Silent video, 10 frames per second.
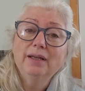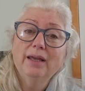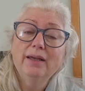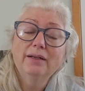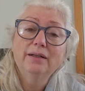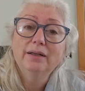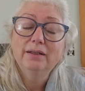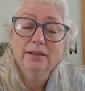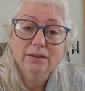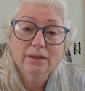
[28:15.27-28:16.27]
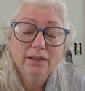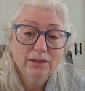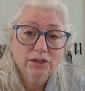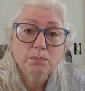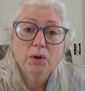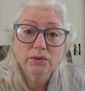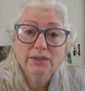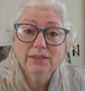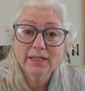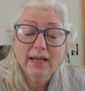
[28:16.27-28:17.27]
a small
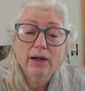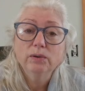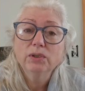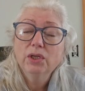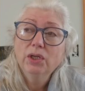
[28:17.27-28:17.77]
discount,